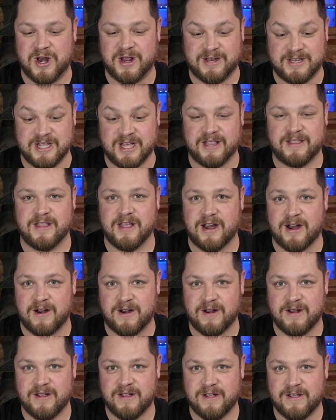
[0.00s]
it did
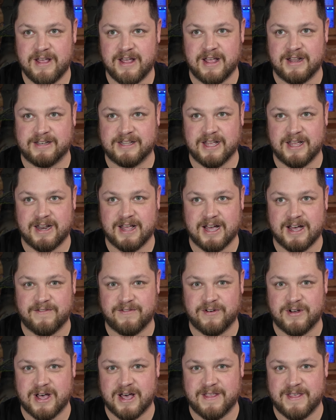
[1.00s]
there. It did have
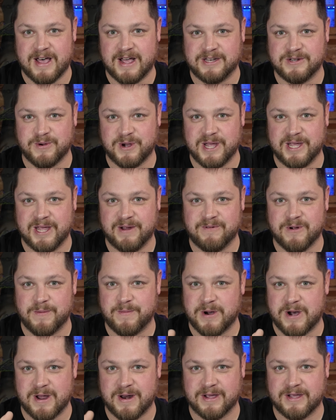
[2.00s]
that twangy
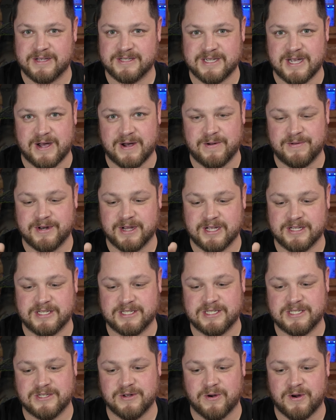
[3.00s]
robotic sound,
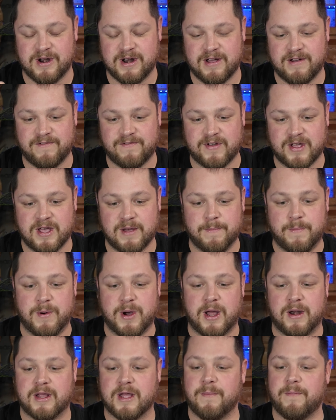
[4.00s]
sort of,
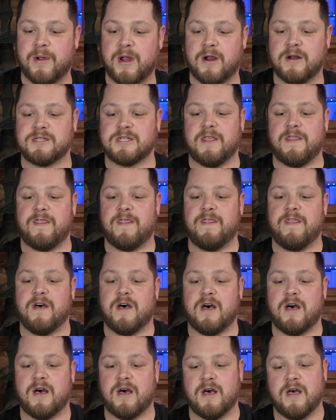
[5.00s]
but compared to
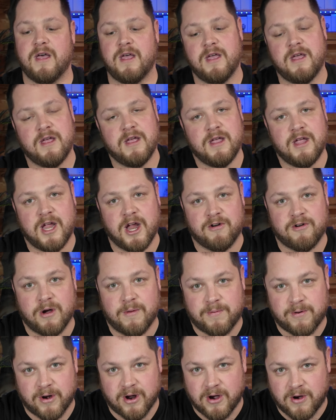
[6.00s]
the Hero
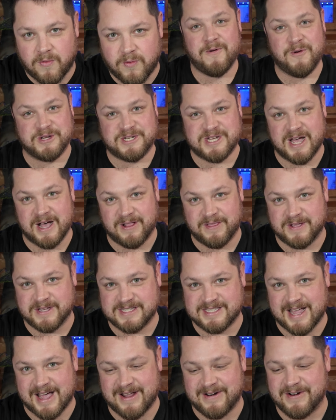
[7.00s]
Pro, which held the
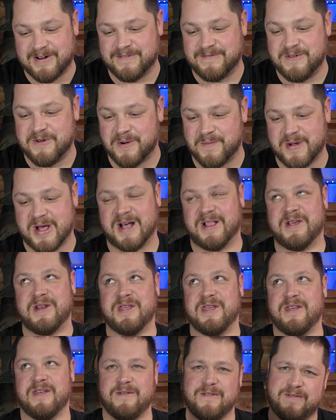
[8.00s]
standard of
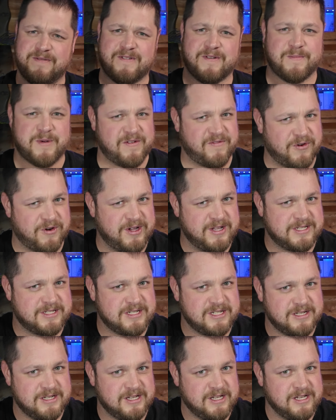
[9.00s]
normality for my
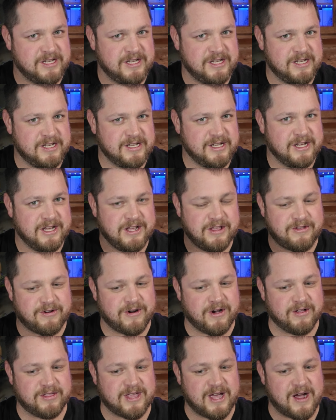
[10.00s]
voice,
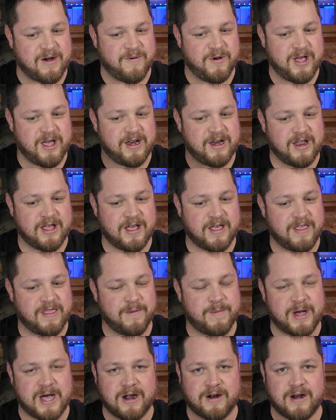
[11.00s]
throughout that wind, the
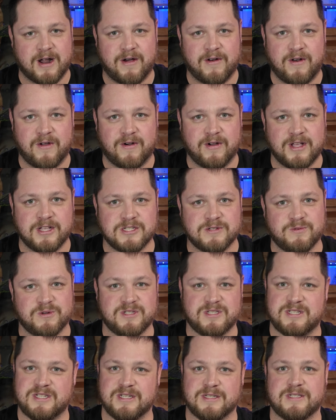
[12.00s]
background noise
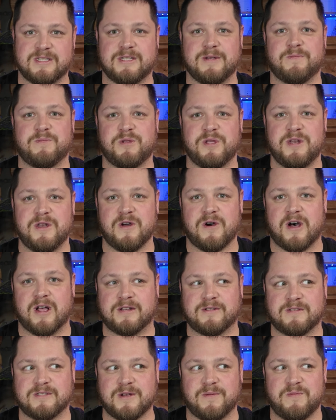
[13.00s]
was just simply not
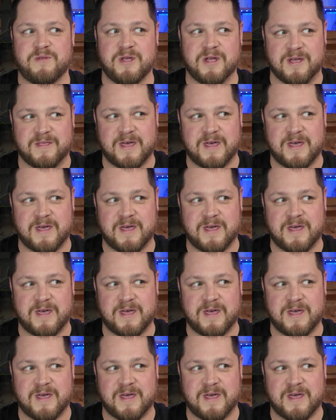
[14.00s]
something